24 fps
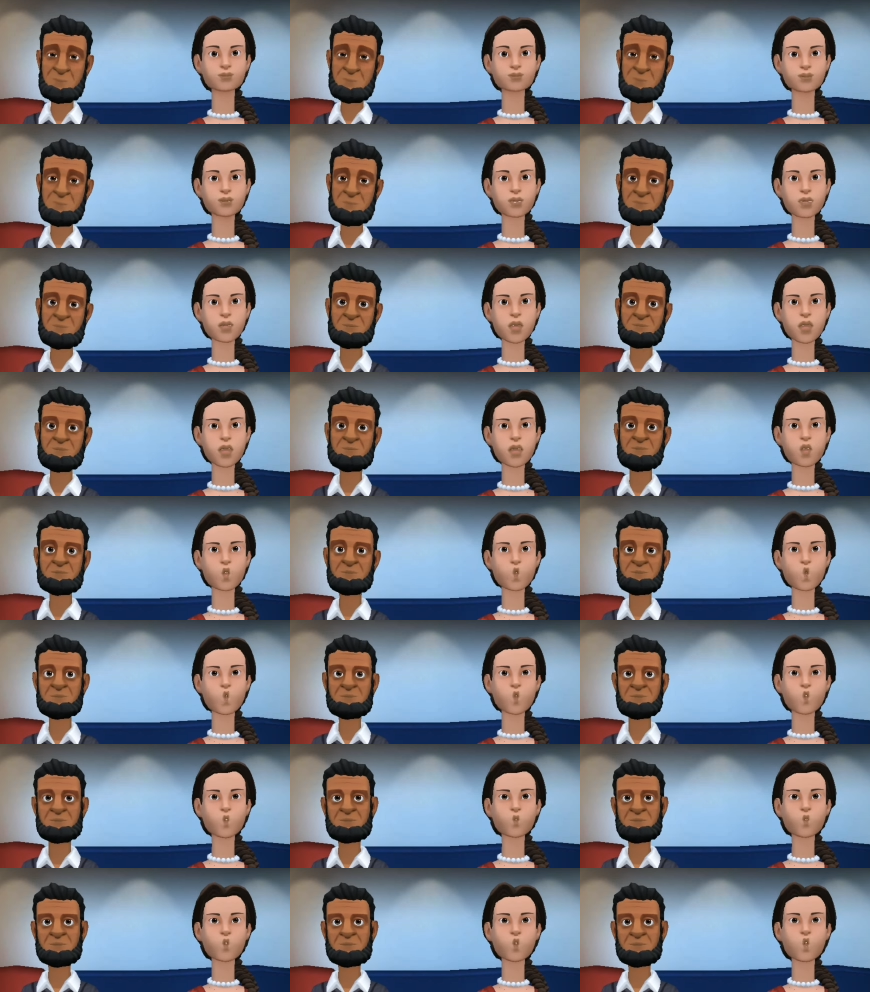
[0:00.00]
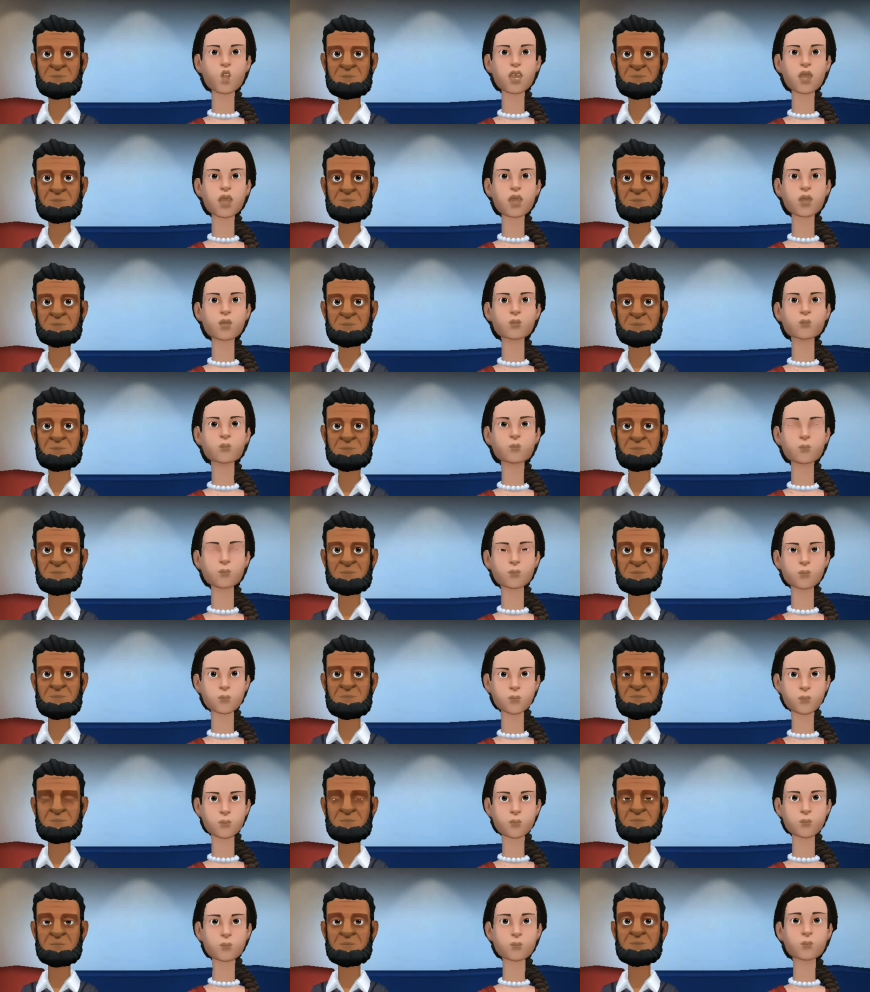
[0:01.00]
Speaker 1: It is the Lord's doing.
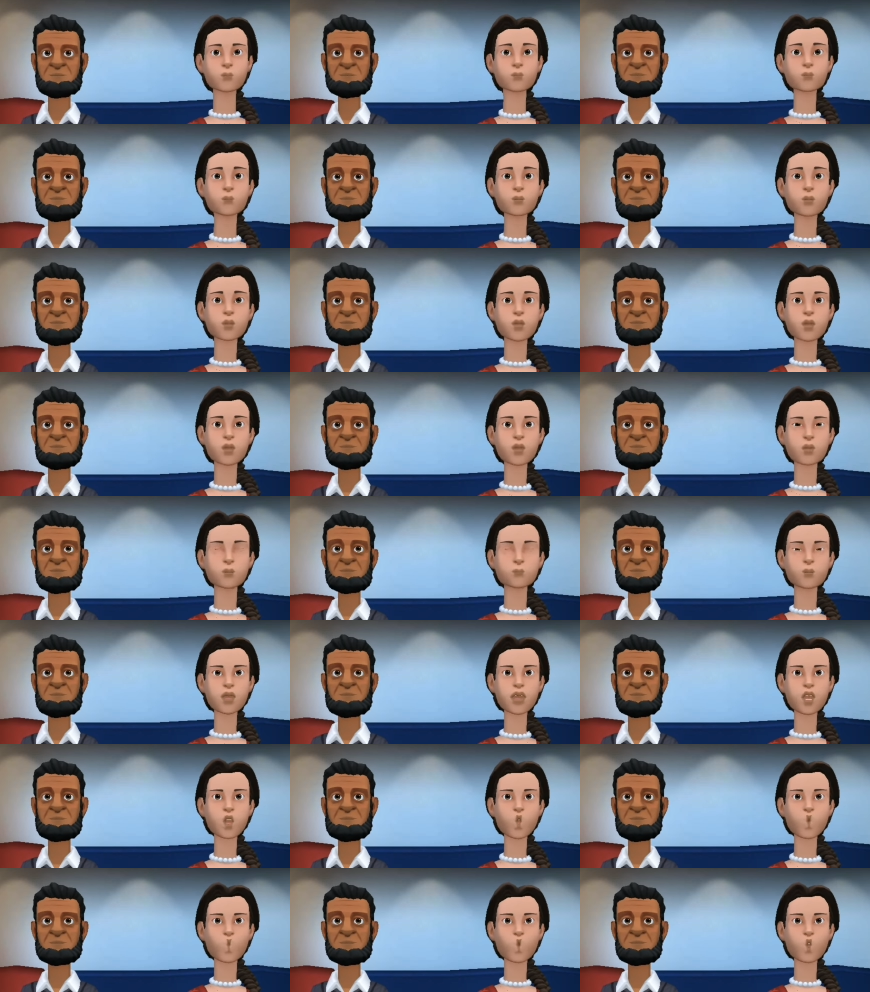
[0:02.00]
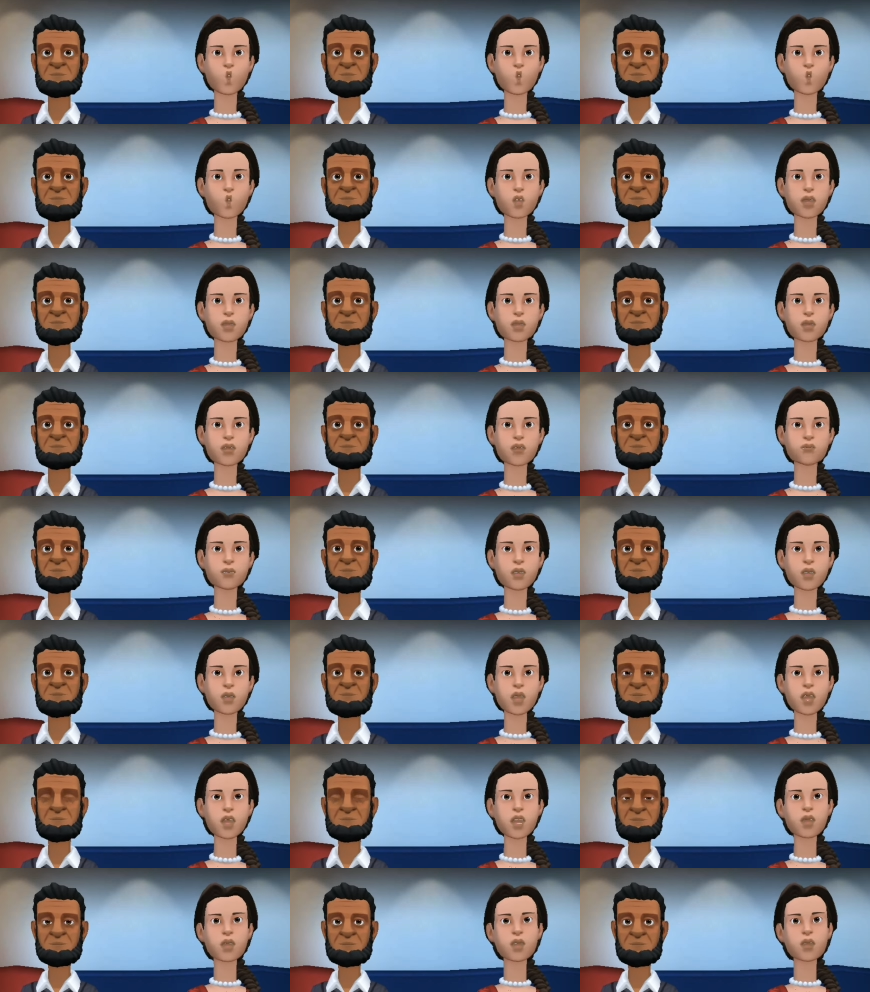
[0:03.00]
I am now conscious of
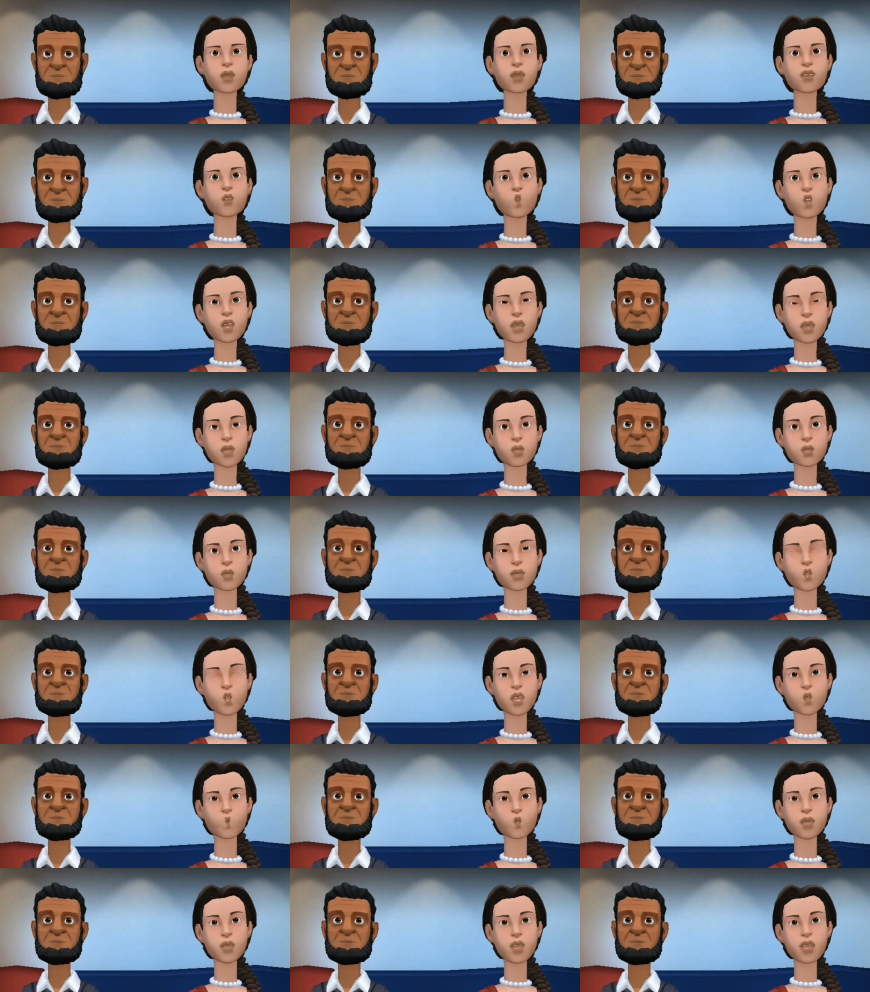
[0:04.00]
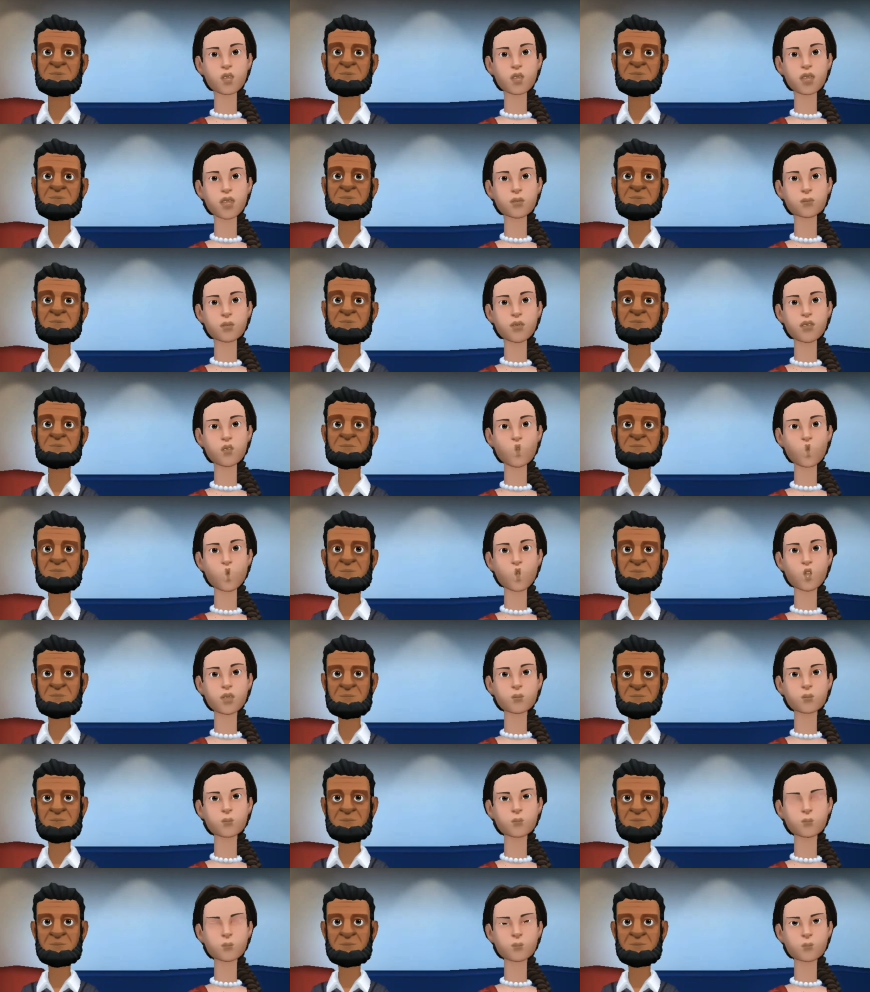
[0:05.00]
many things of which I was ignorant
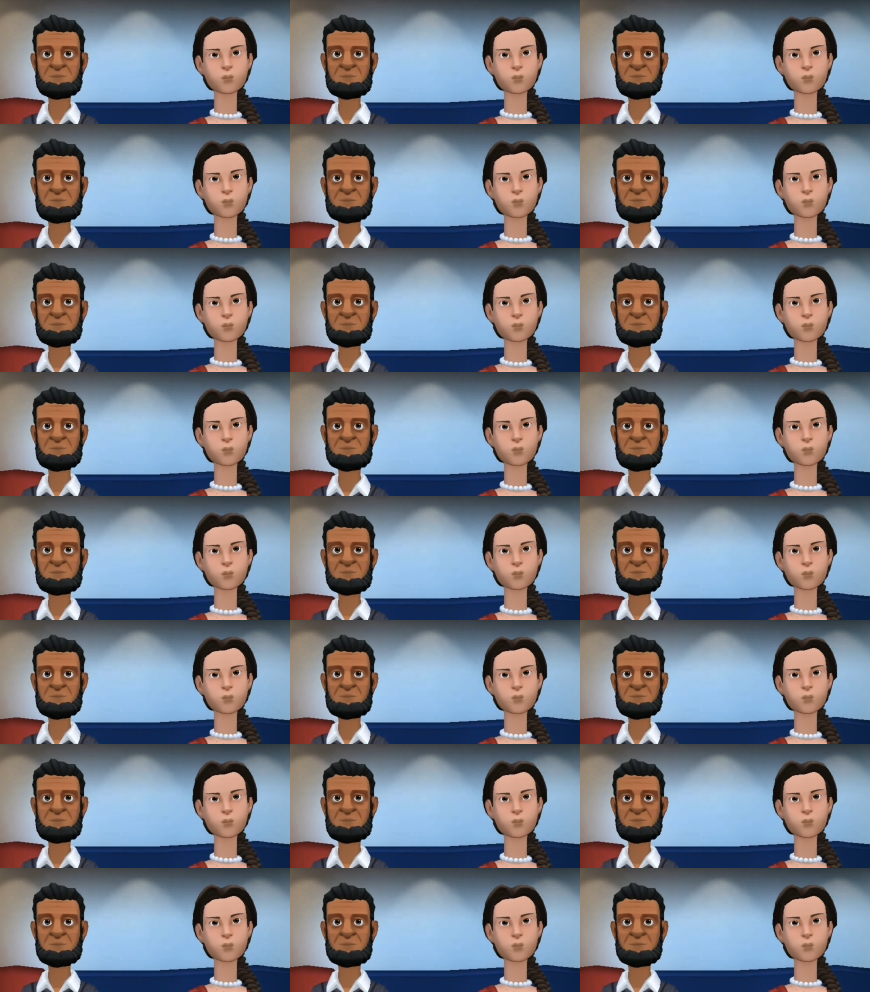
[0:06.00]
before.